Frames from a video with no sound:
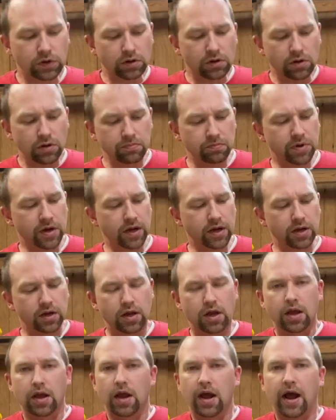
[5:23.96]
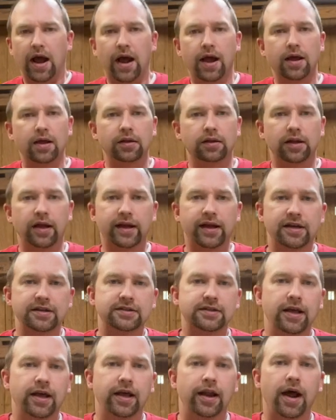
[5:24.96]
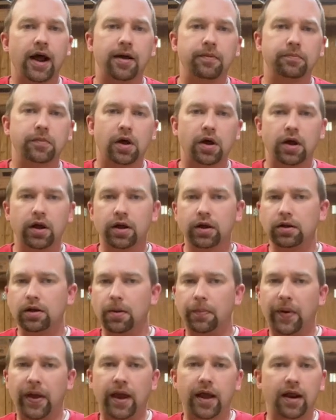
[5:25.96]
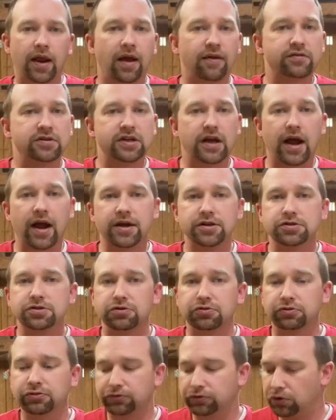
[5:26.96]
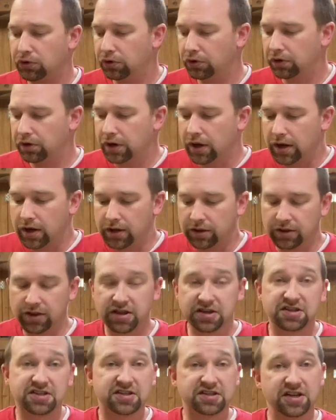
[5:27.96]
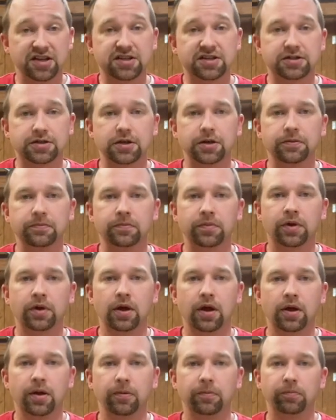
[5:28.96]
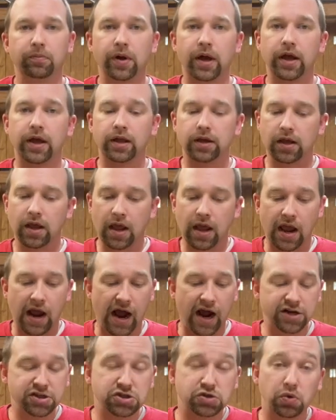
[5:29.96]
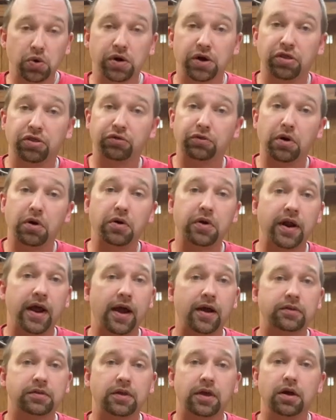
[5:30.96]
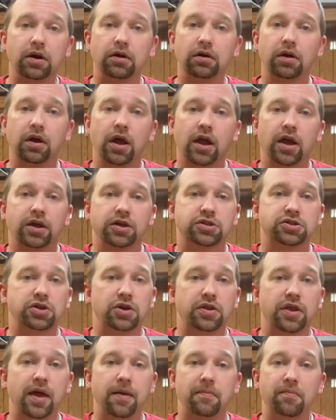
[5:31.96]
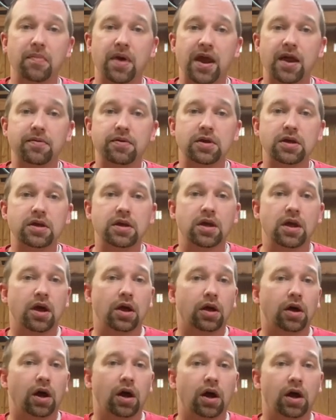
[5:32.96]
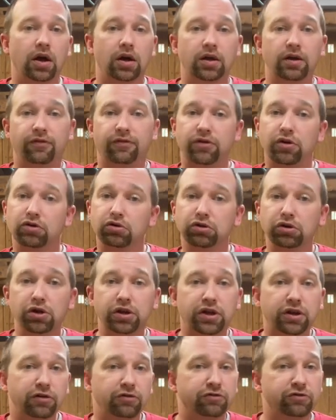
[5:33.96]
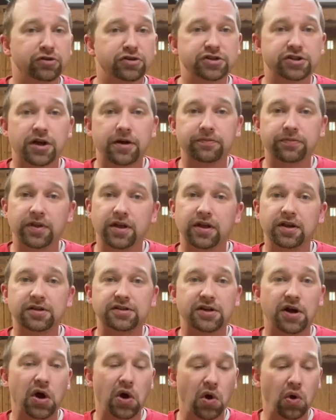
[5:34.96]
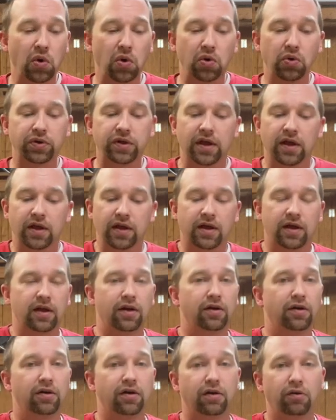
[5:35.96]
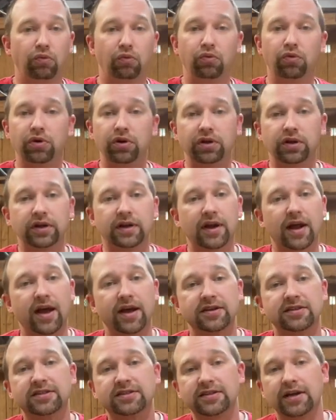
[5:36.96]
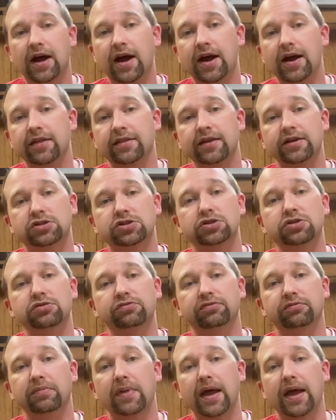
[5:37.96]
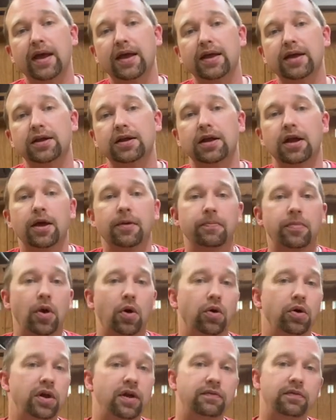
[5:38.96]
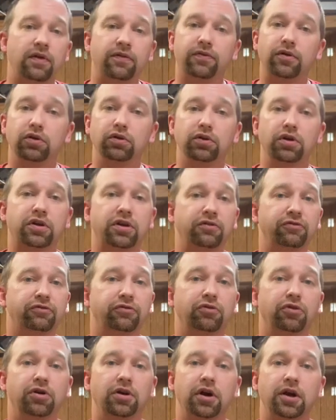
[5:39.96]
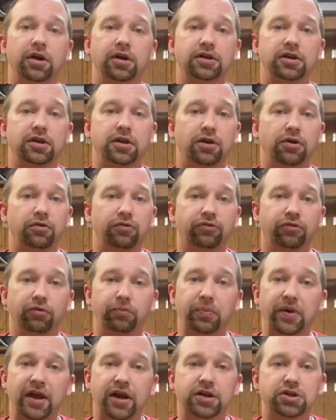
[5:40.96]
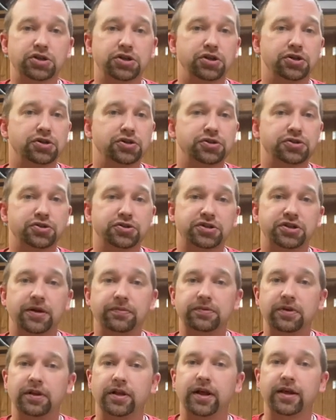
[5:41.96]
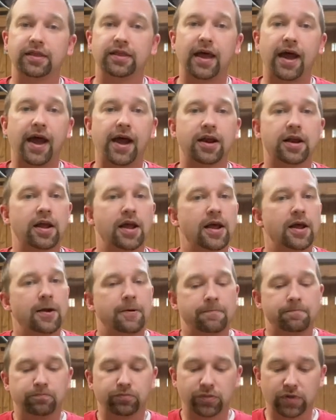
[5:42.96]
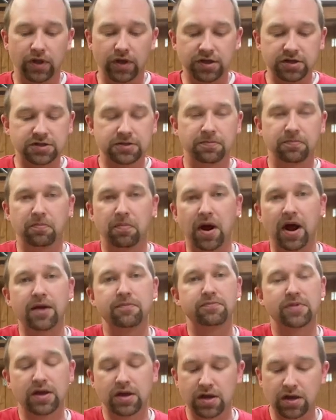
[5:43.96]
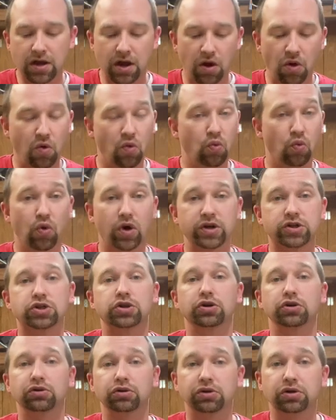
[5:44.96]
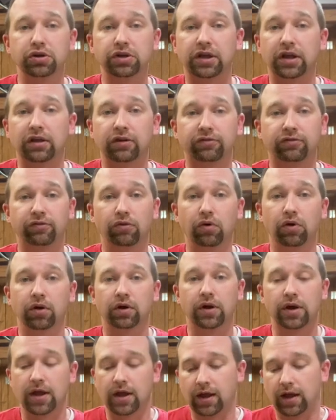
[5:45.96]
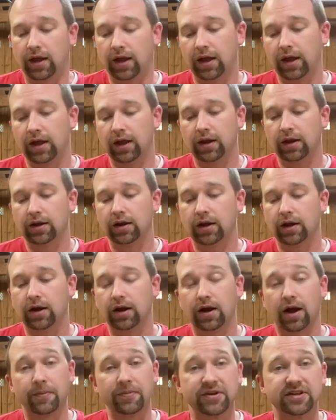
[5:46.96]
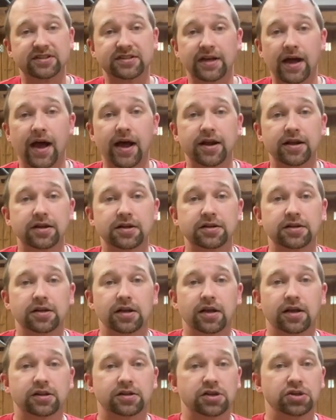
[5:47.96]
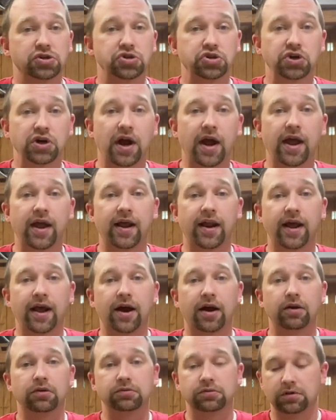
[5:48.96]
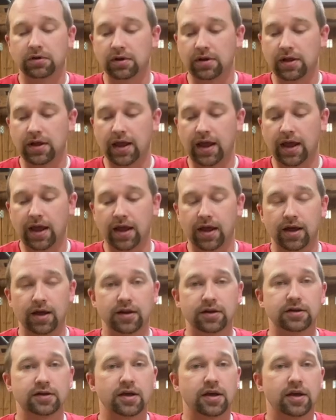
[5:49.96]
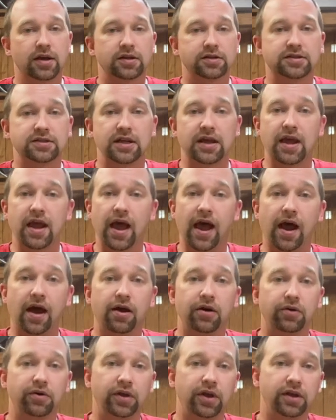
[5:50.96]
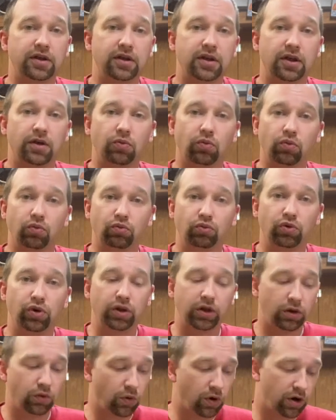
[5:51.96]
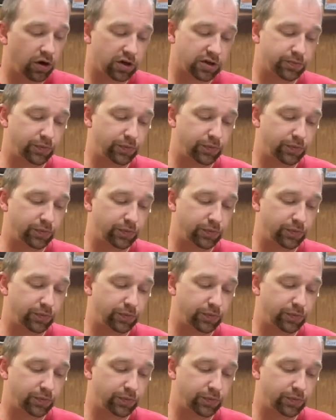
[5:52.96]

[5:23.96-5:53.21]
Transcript: But like I said, I'm not a paid advertiser for this system, but I just want to throw it out there so that maybe if you're looking for something to hold a really nice sign that you've made, or even if you're looking for, for pictures or something like that, this might be what you're looking for. And I'm excited to try it out and see how it really works.